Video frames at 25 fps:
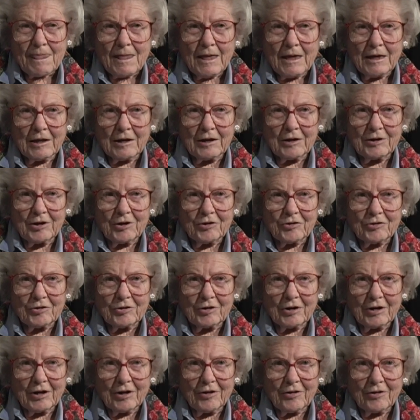in addition
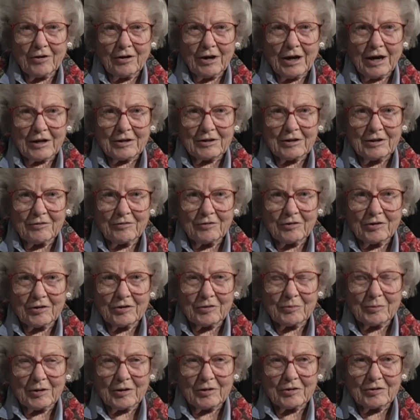to other
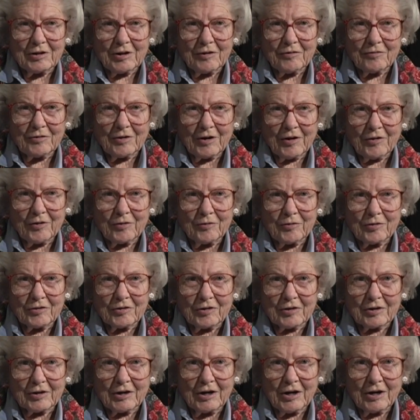activities, my stepfather was
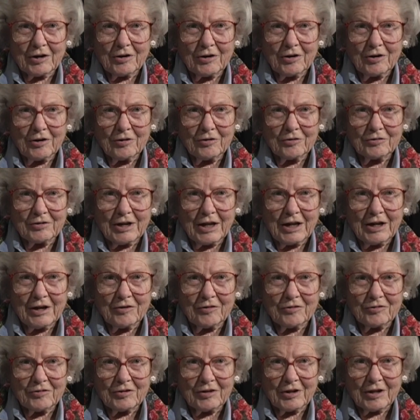a gung-ho
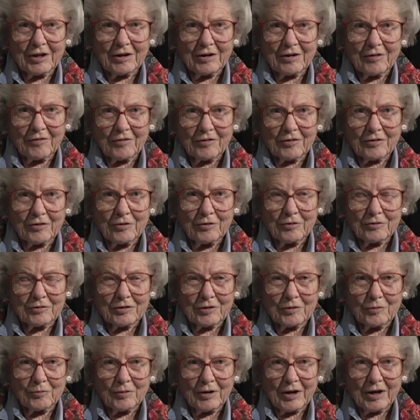native son of the
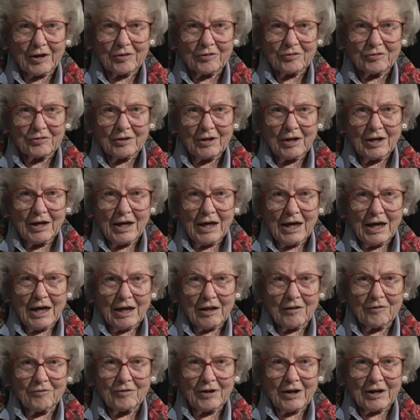Golden West.
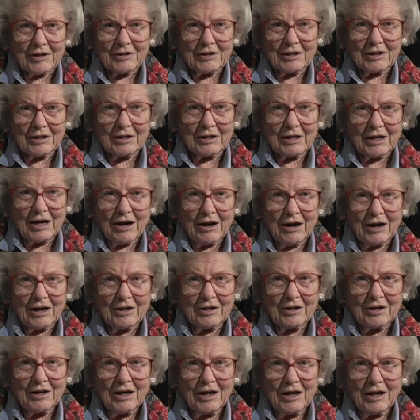In fact, he
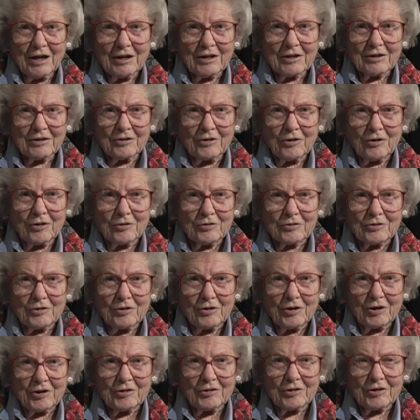carried gold
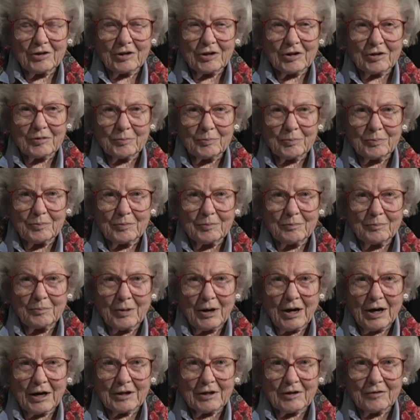coins in his
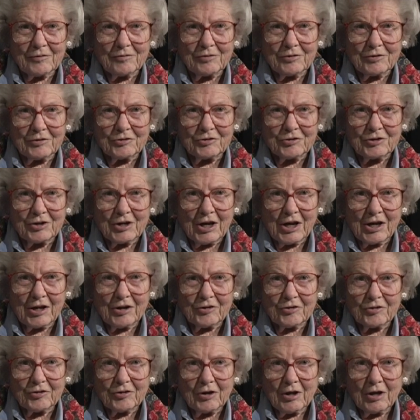pocket for
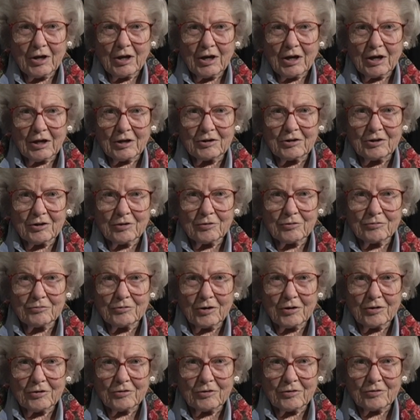change until
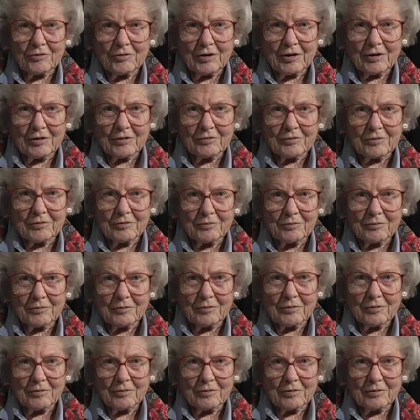Roosevelt
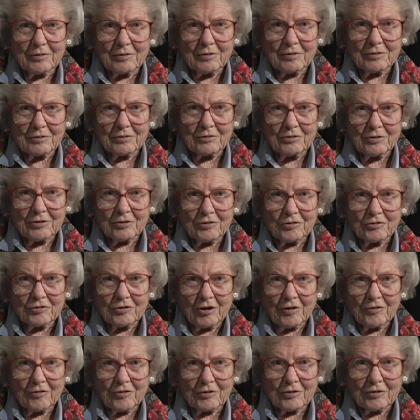took us
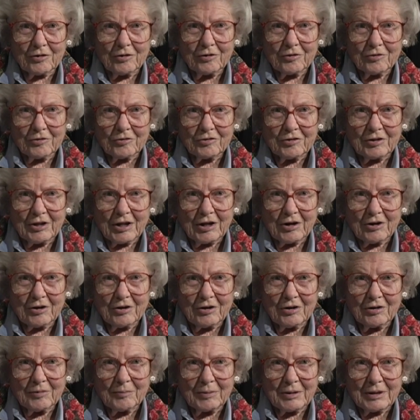off the gold standard
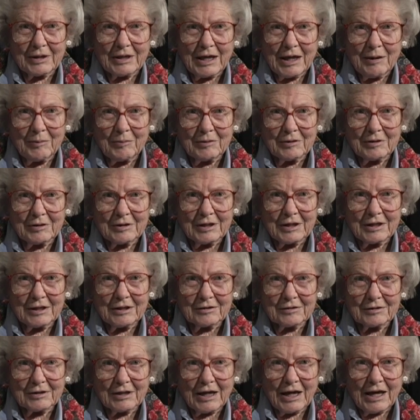and it became
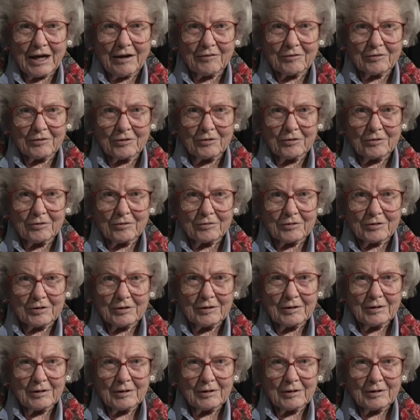illegal to have gold.